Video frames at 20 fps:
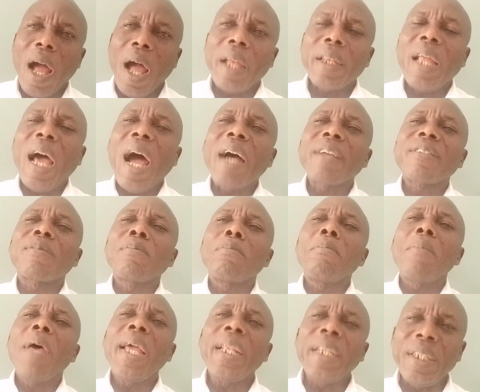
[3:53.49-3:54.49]
and has
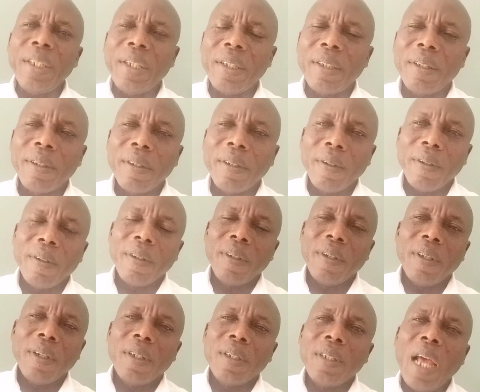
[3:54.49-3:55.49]
many
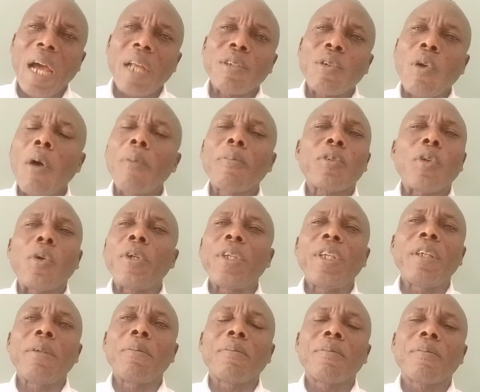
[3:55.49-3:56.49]
that come to
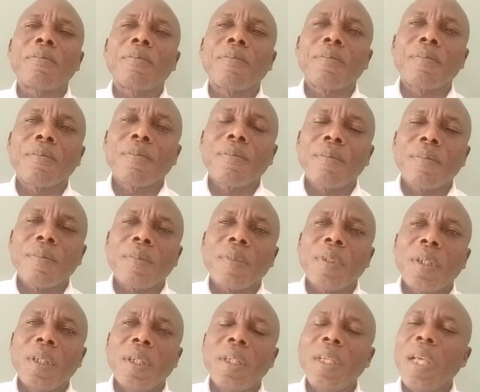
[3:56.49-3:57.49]
him,
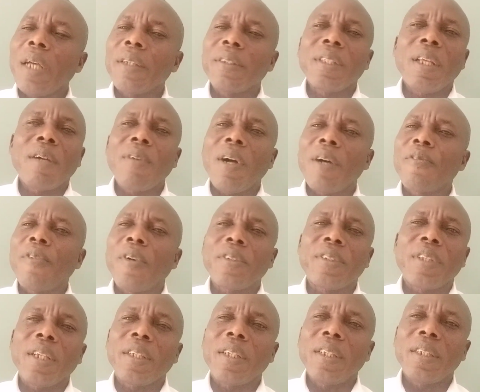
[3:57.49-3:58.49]
he has never
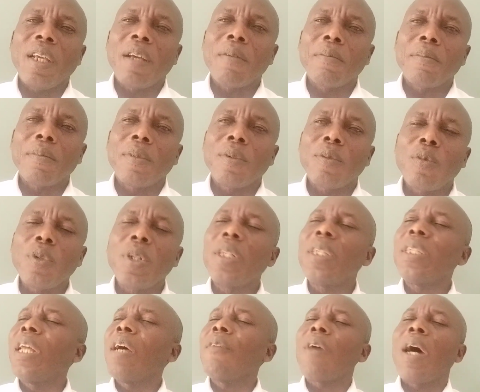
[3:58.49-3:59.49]
forsaken them,
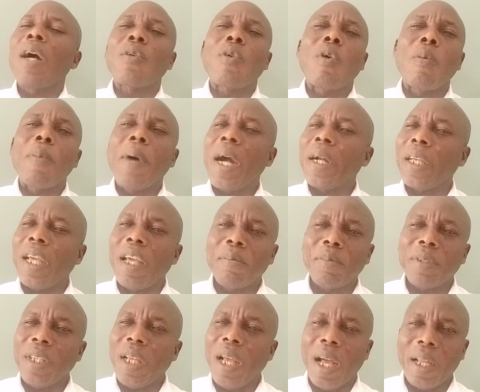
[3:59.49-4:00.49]
will never go back
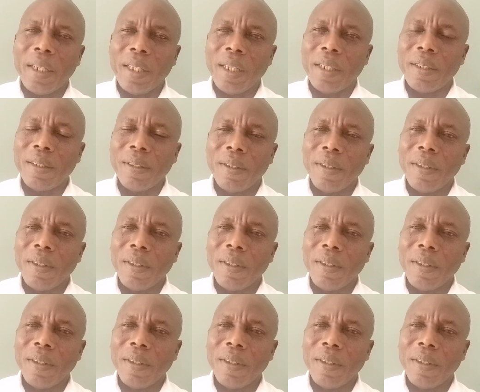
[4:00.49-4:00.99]
empty handed.